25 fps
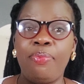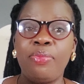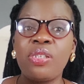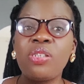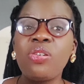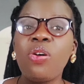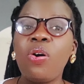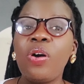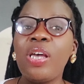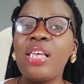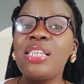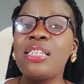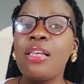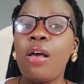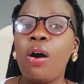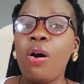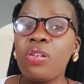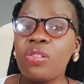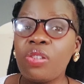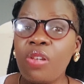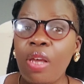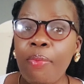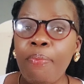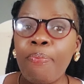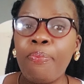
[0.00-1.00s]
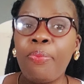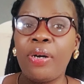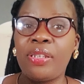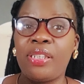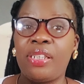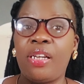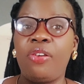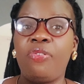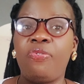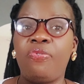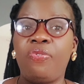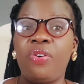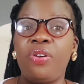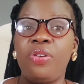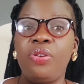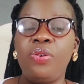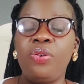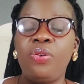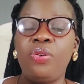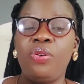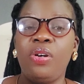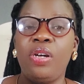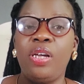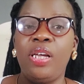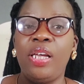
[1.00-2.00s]
So is it also important for
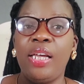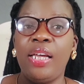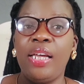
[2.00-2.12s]
you